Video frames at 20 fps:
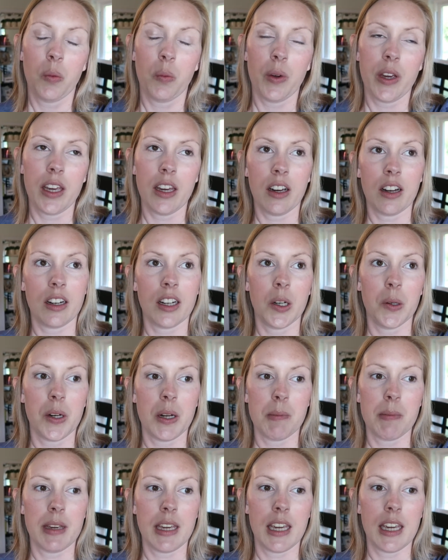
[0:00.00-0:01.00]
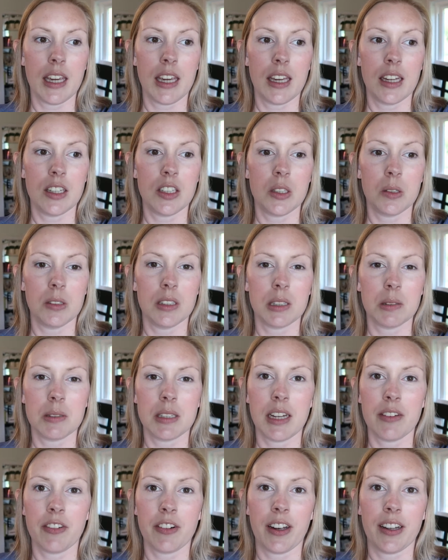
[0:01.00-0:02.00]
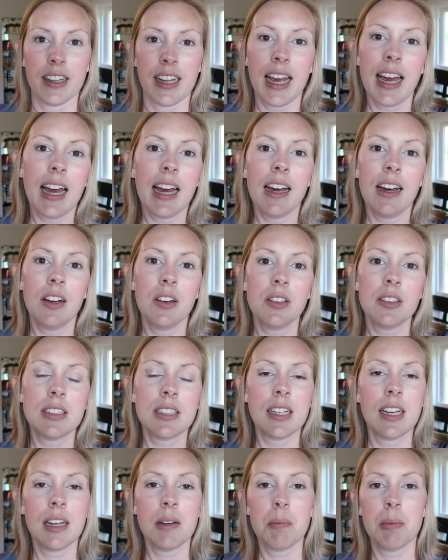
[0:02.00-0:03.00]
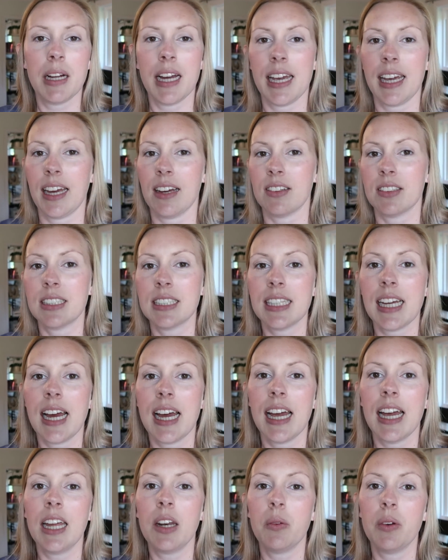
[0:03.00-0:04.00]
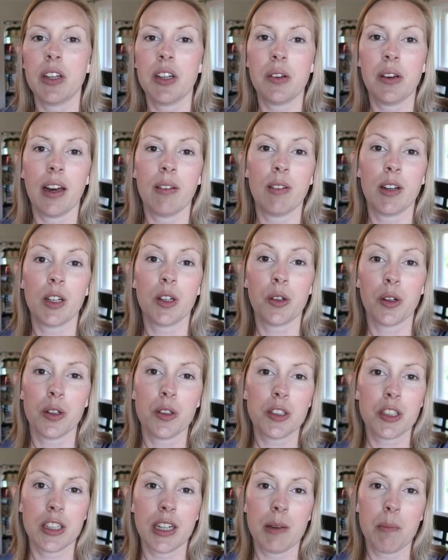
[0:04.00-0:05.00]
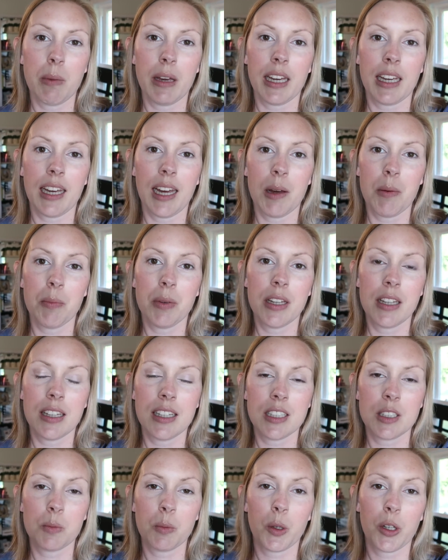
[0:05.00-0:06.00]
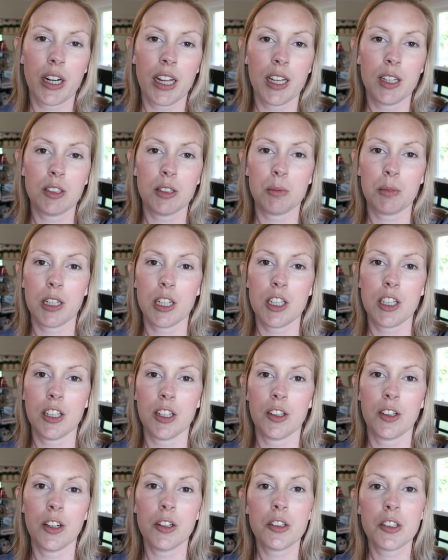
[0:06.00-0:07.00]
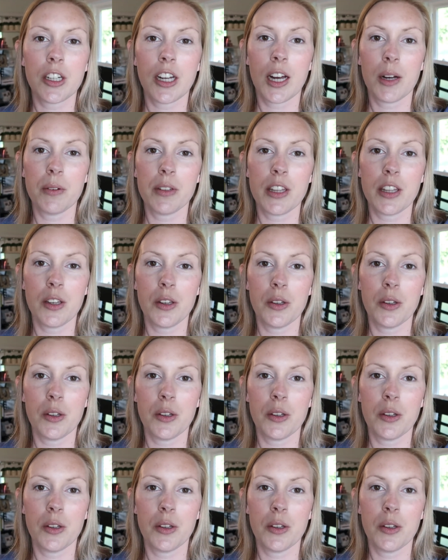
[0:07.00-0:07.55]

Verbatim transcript: we are going to be doing some stuff around the house, playing outside. We do have a grocery pickup this morning, so I'm going to share a grocery haul with